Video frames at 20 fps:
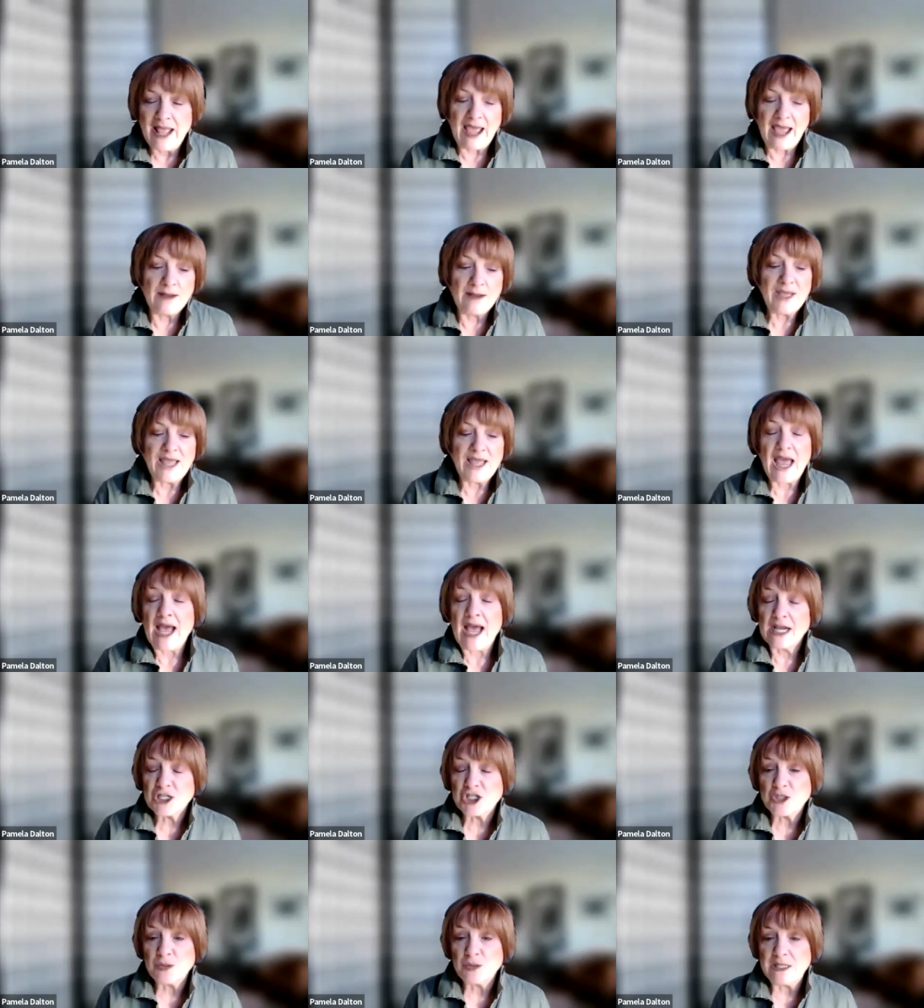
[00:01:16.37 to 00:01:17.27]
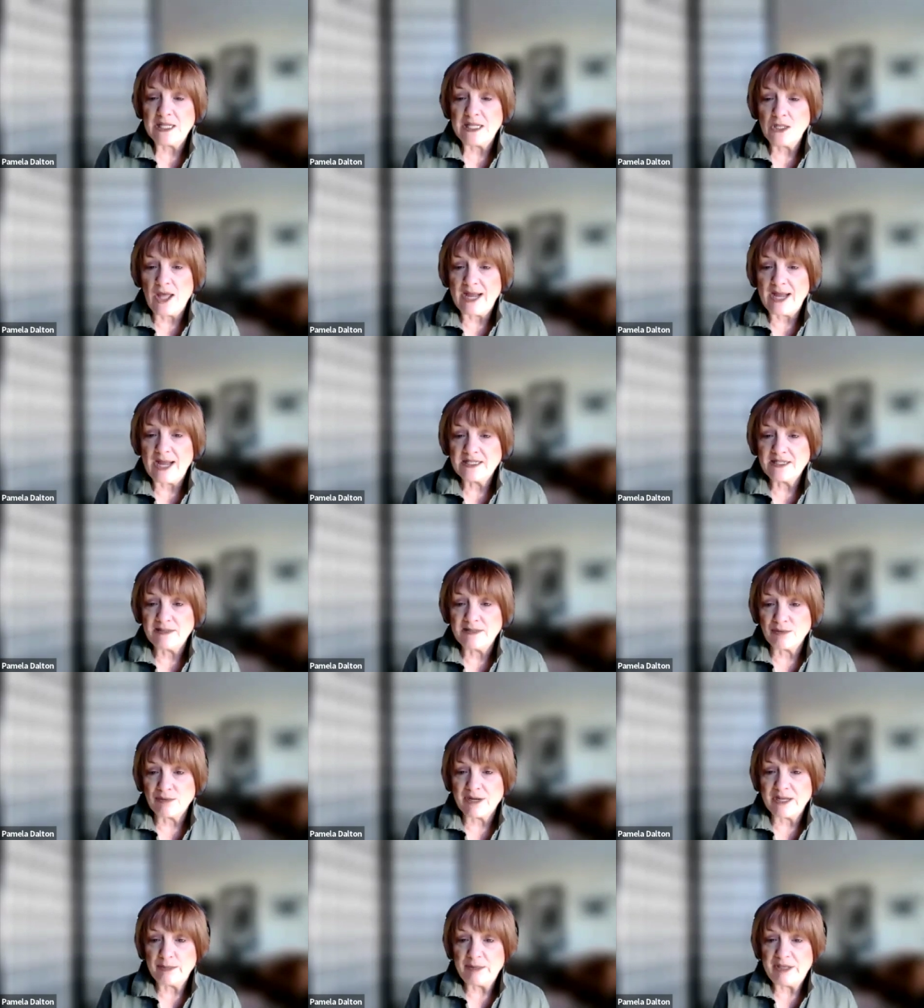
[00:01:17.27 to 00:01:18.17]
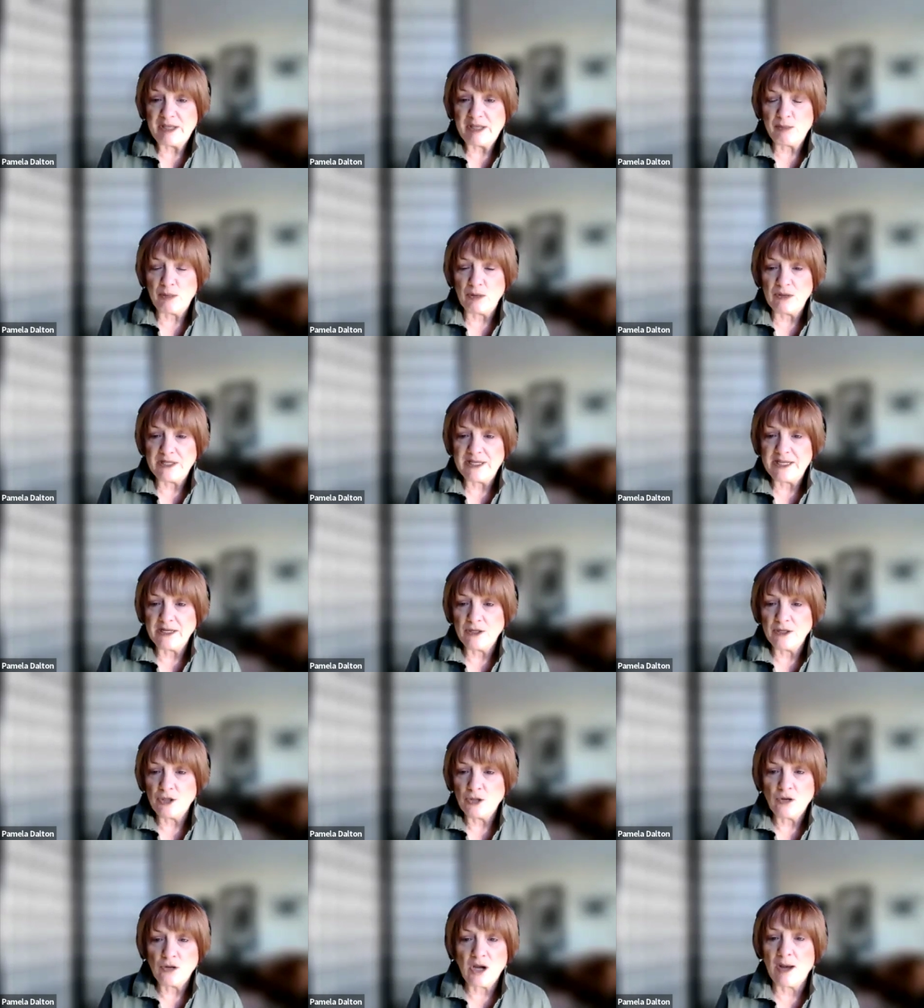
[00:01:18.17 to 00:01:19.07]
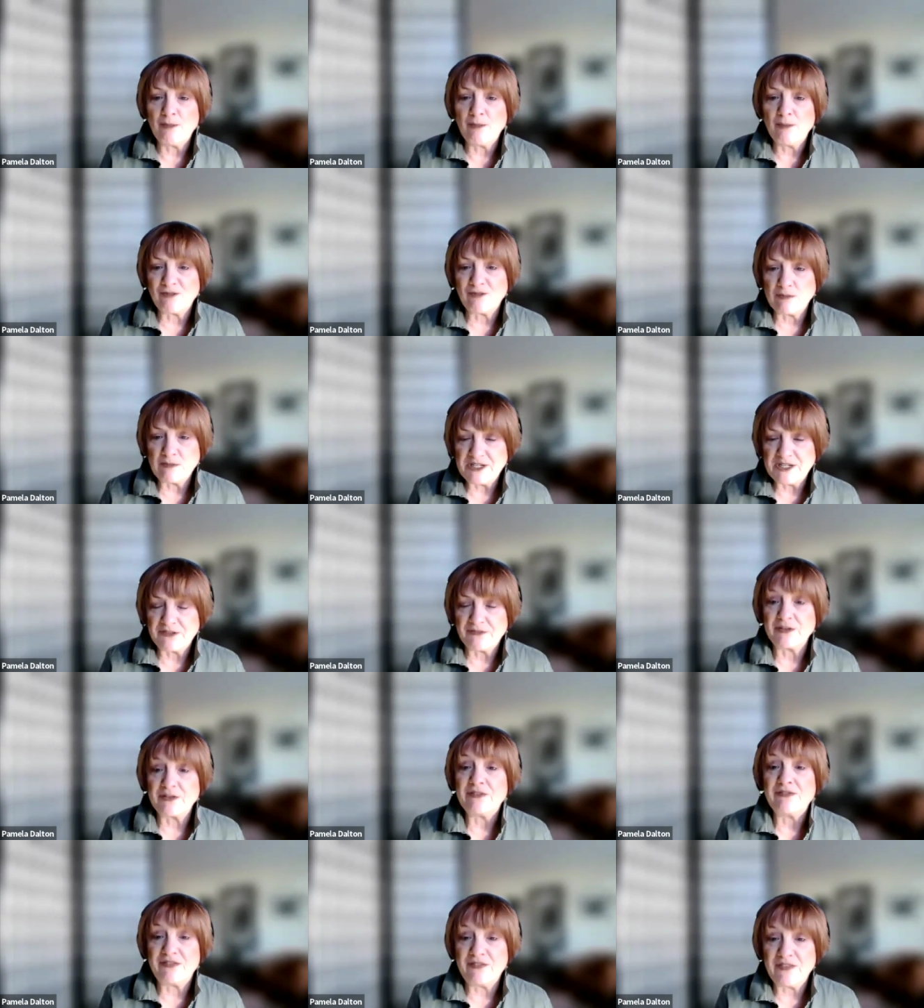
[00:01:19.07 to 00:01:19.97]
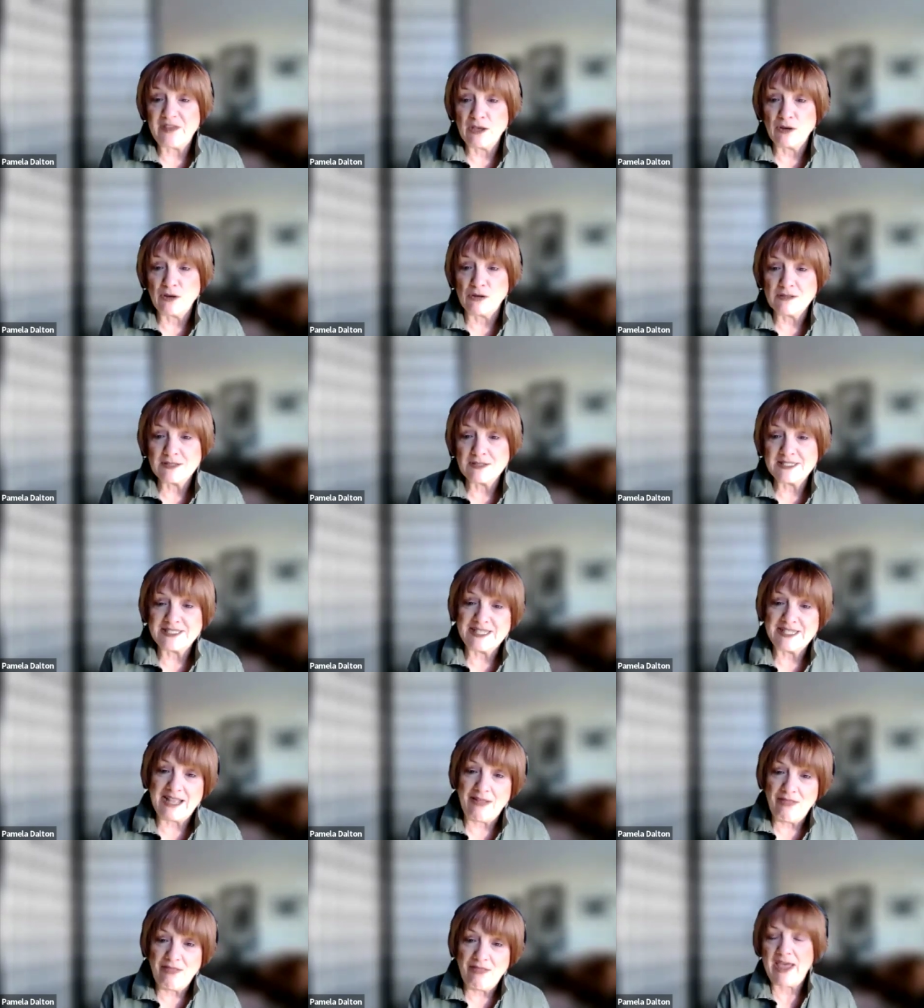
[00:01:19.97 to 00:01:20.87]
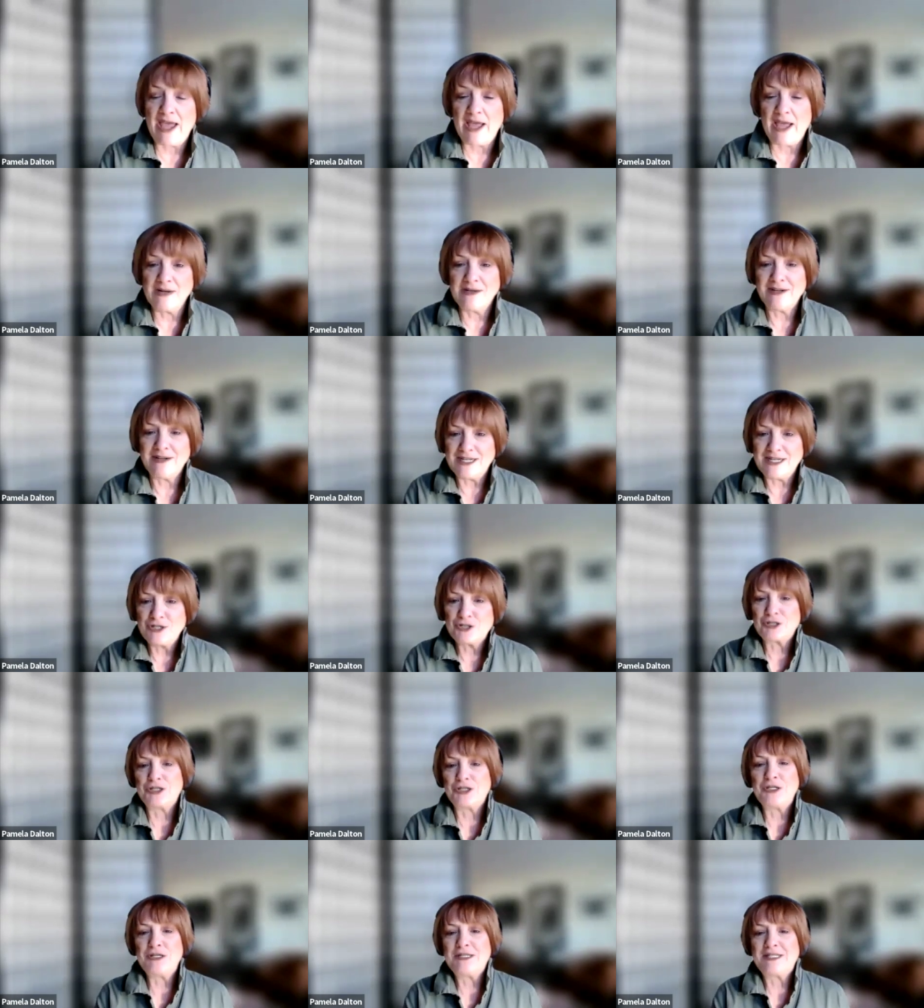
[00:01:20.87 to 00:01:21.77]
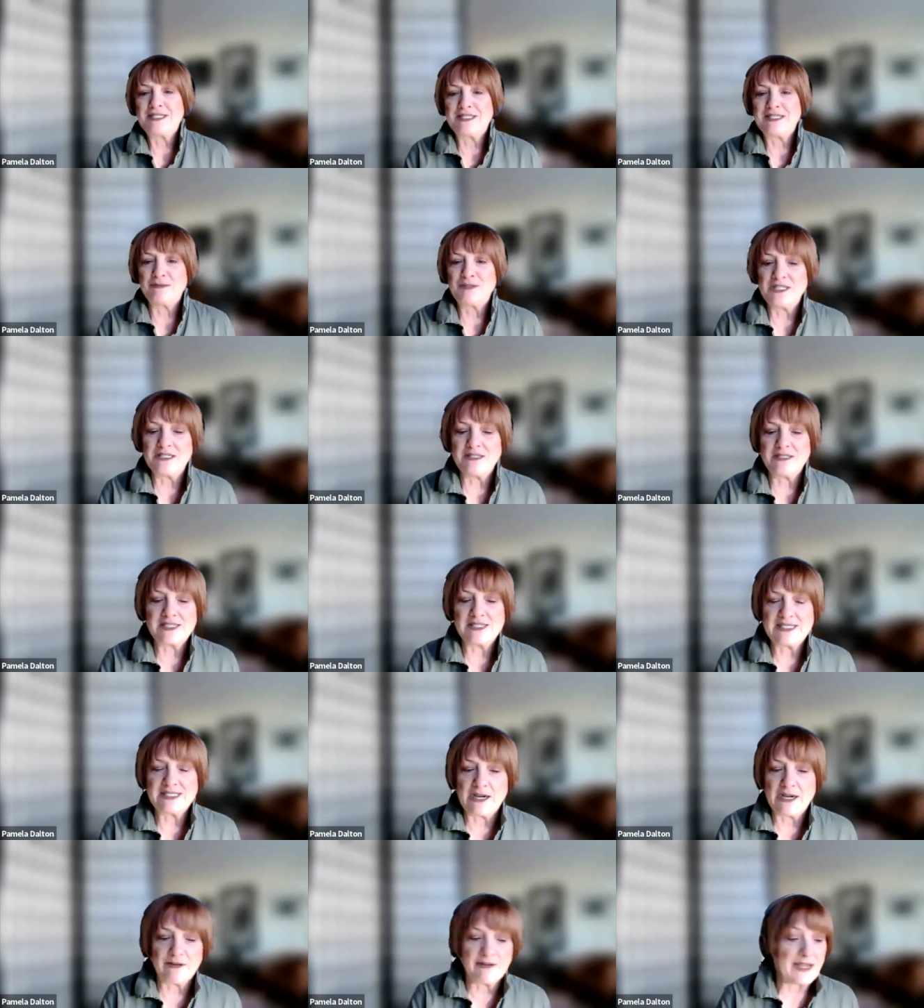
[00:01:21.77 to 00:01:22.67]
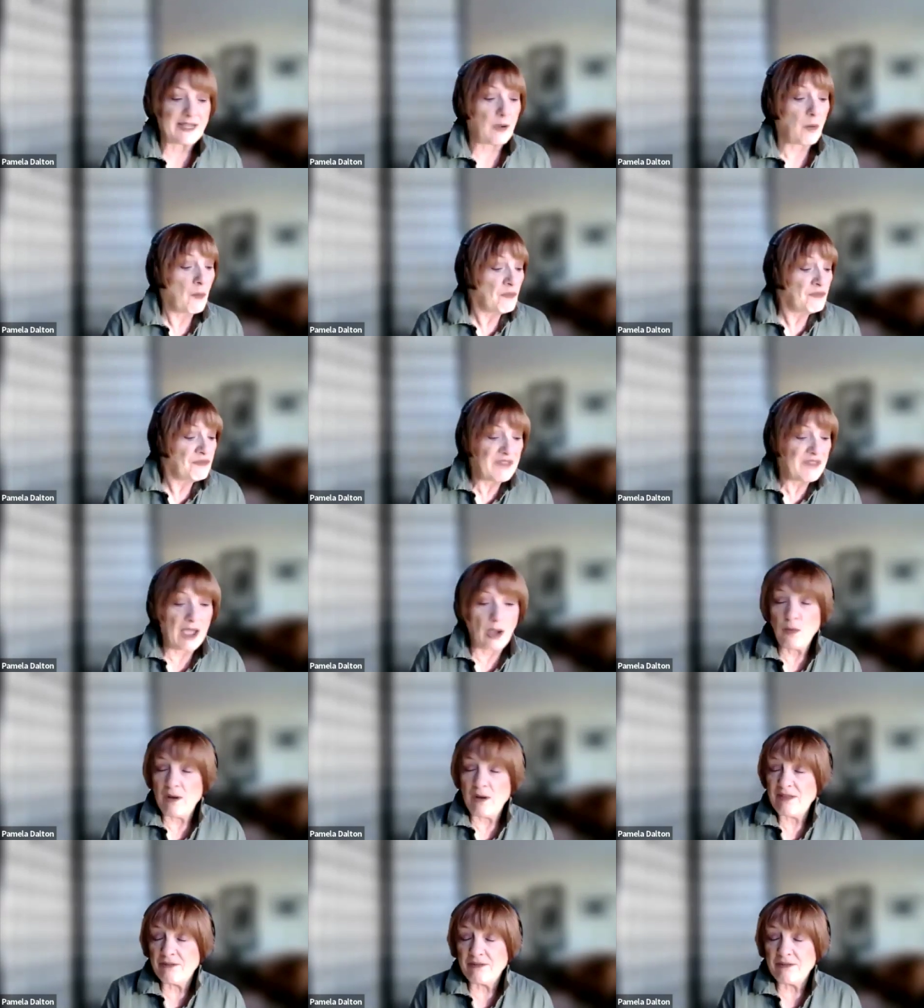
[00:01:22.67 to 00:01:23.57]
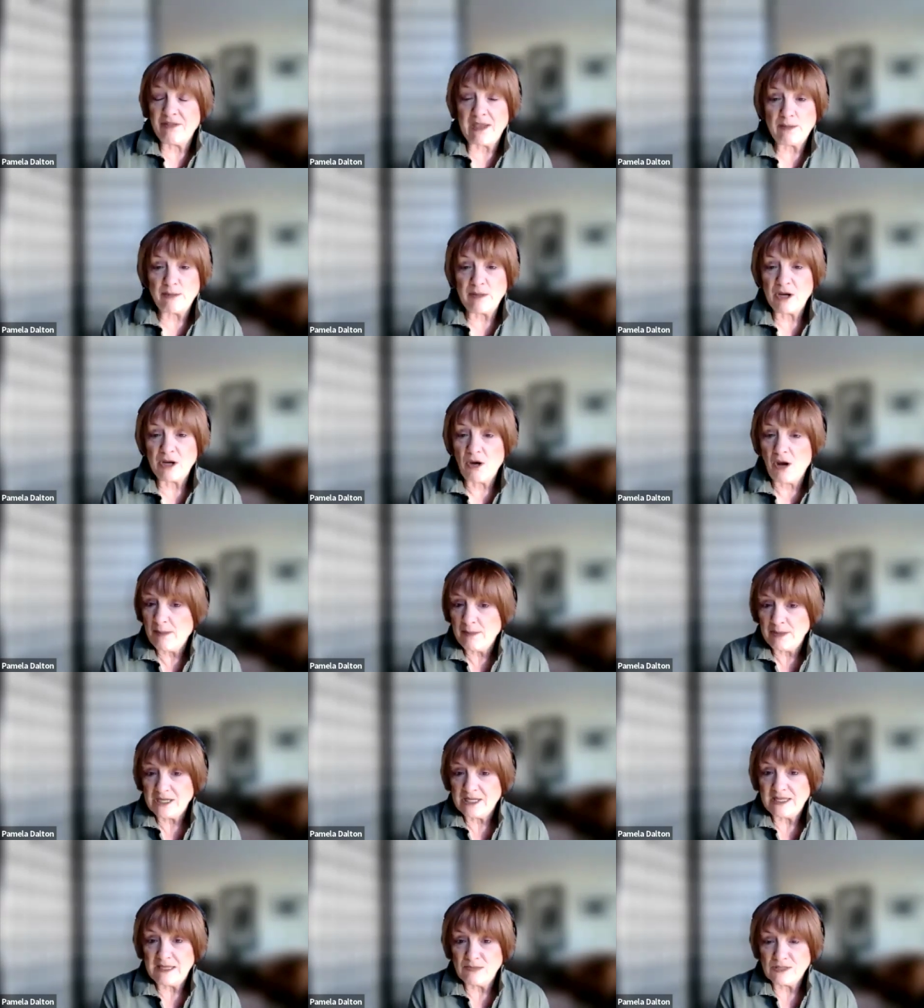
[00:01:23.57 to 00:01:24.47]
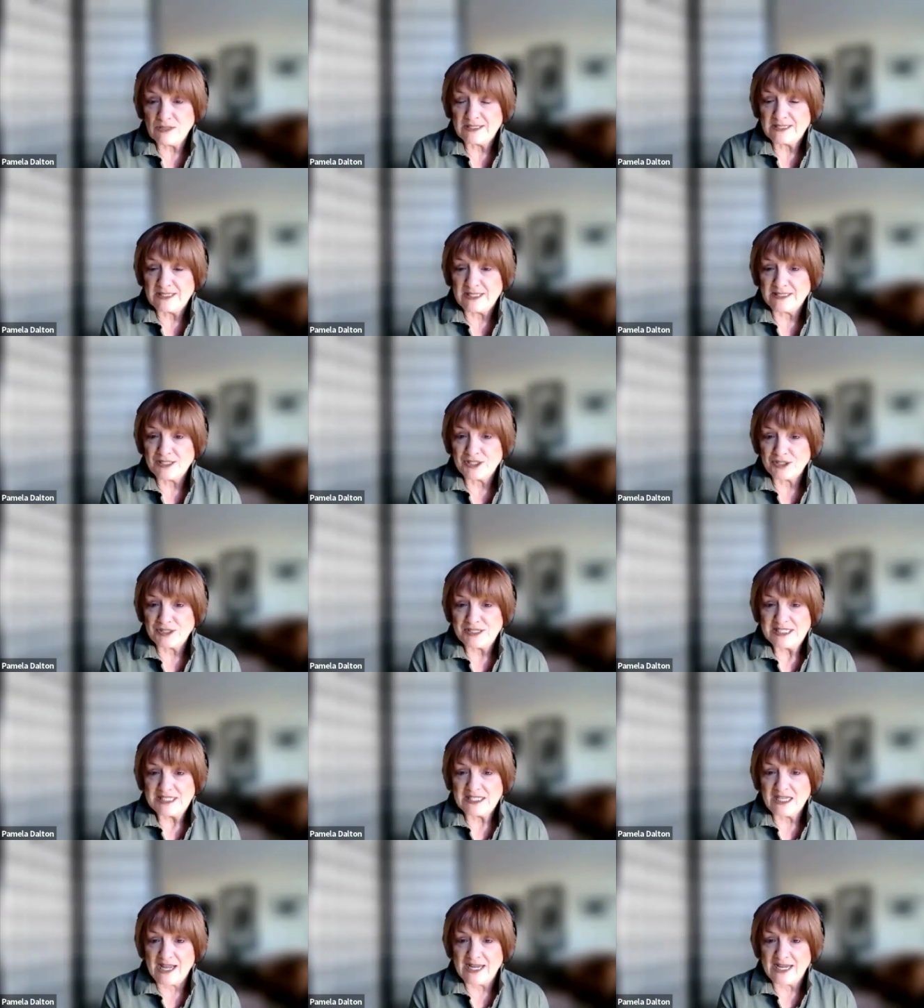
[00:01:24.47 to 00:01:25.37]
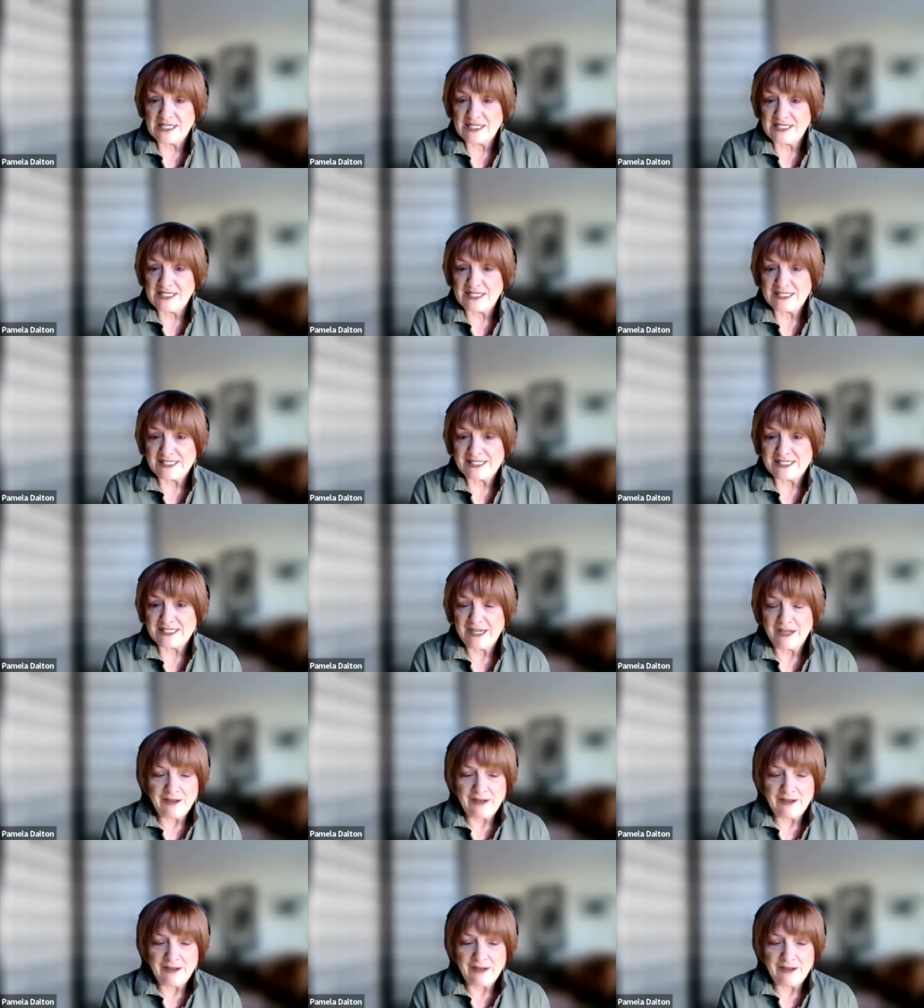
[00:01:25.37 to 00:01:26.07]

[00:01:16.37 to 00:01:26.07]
And we actually like to bring people in who come from different fields and then introduce them to this area. Now, whether they become a chemosensory scientist